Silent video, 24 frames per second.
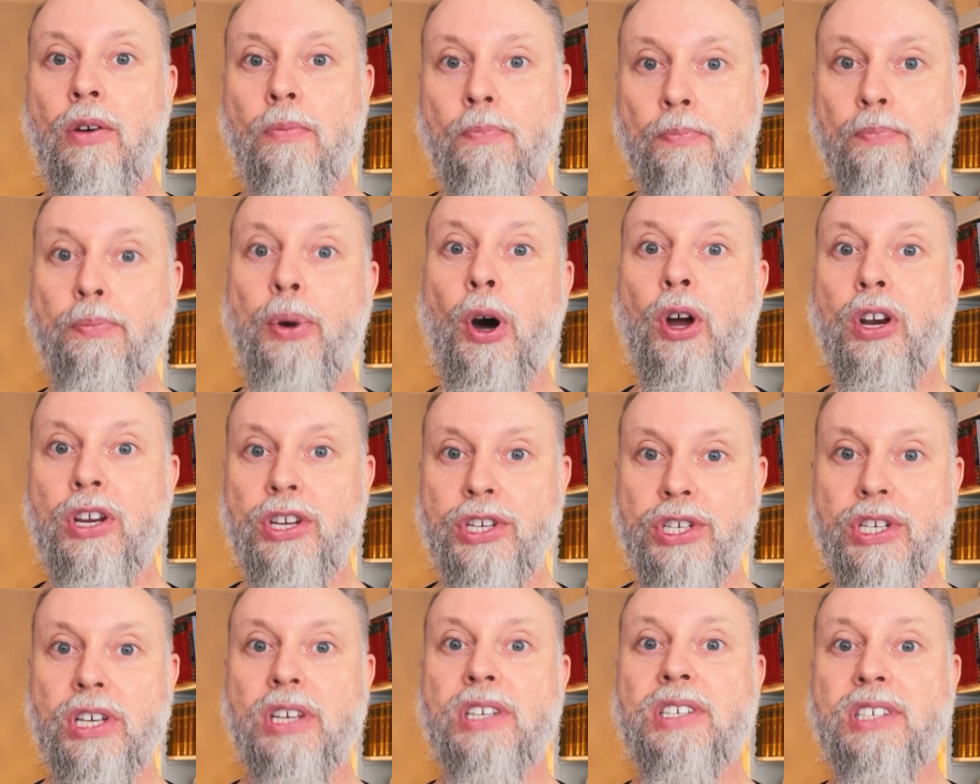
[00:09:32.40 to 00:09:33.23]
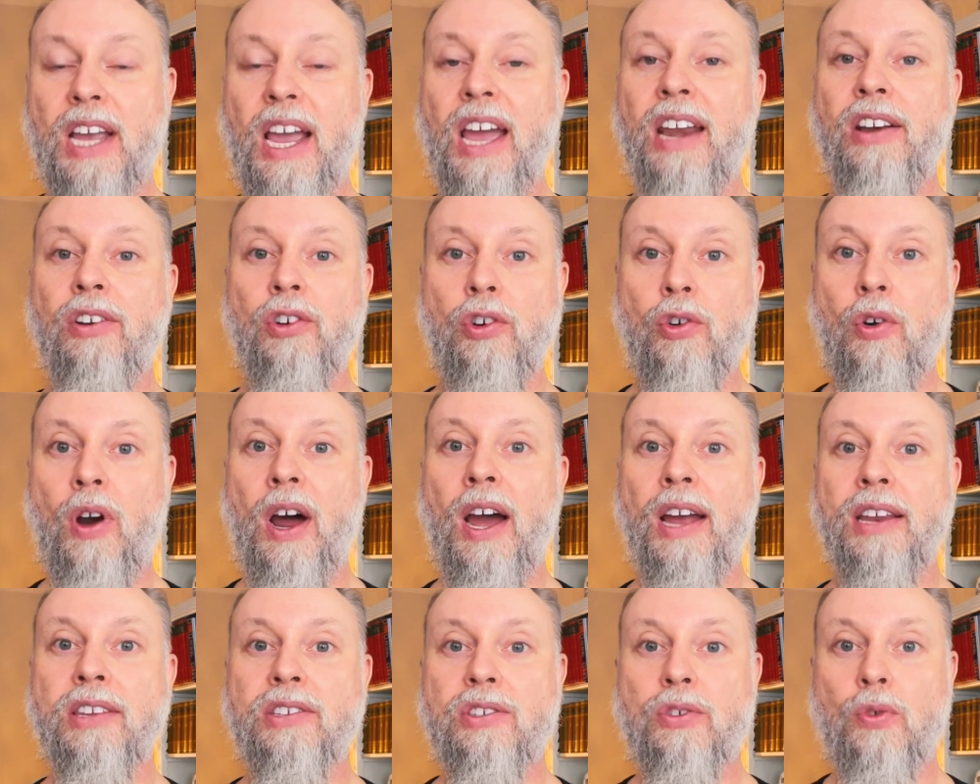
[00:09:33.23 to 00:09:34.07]
polishes and
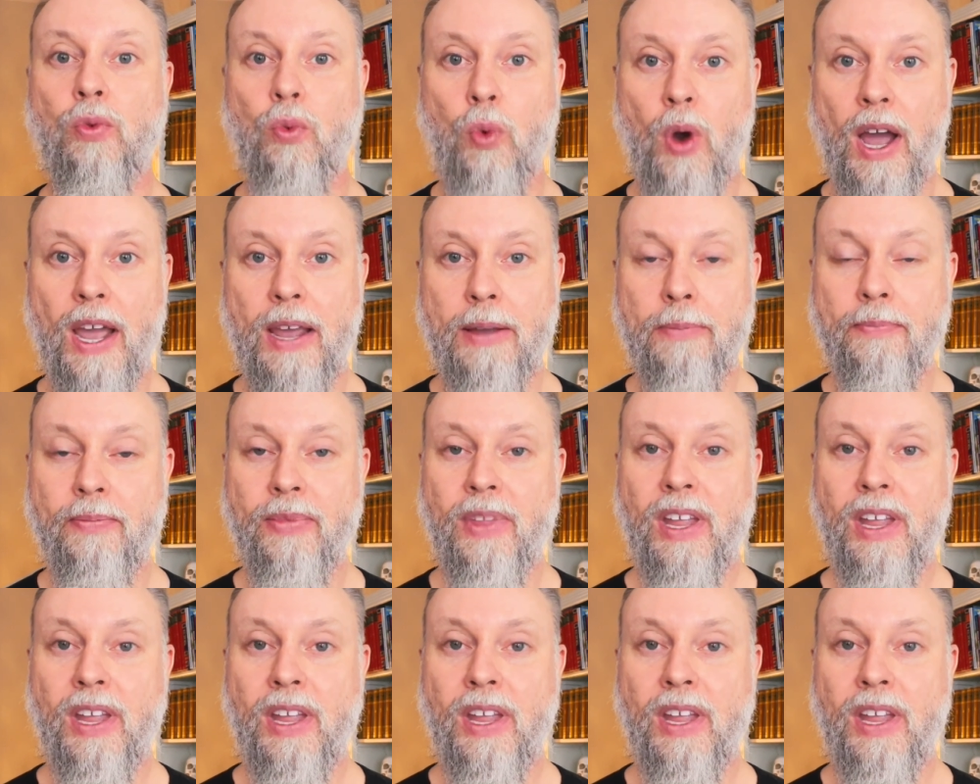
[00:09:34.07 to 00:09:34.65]
grinds away.